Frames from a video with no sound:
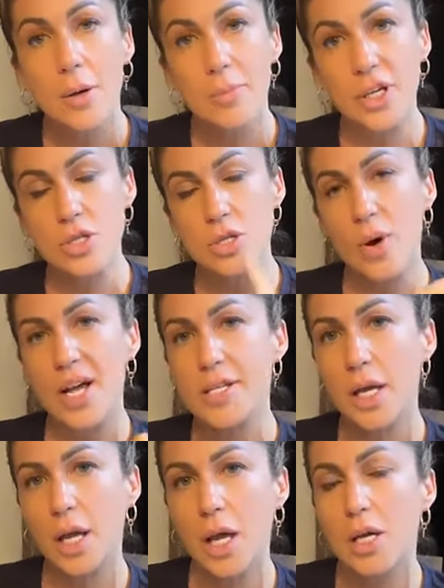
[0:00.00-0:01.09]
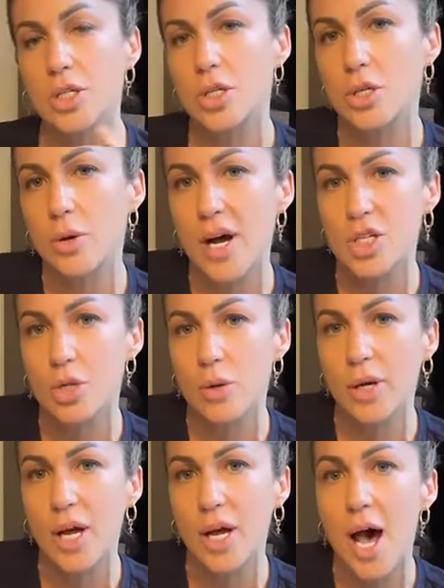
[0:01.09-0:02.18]
because you are taking action, you are
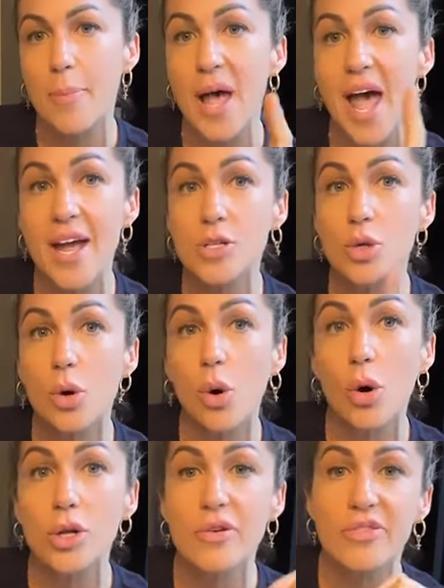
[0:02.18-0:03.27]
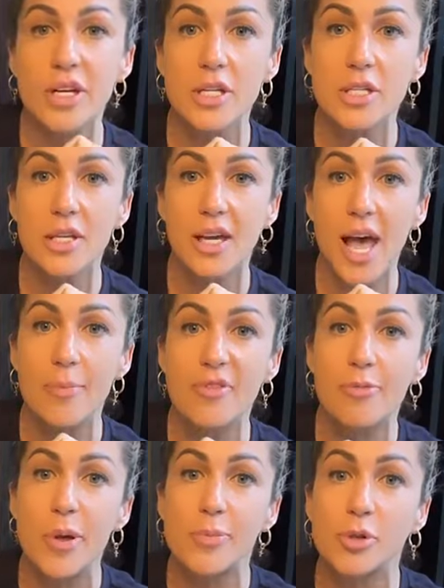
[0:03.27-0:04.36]
showing up, and or you fit into the camp of
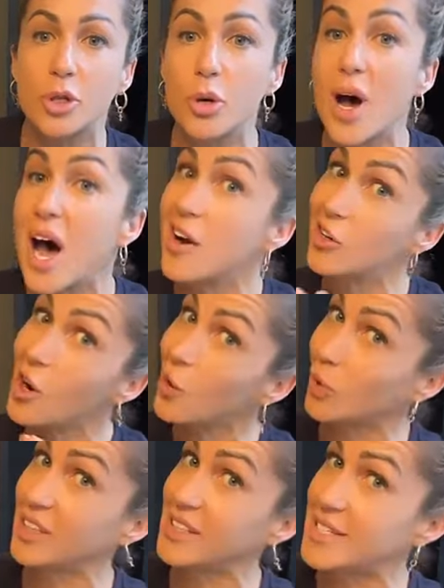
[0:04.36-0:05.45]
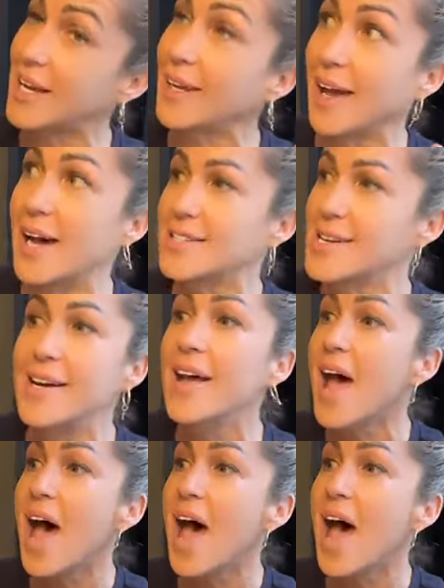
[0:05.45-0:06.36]
people who are not really taking action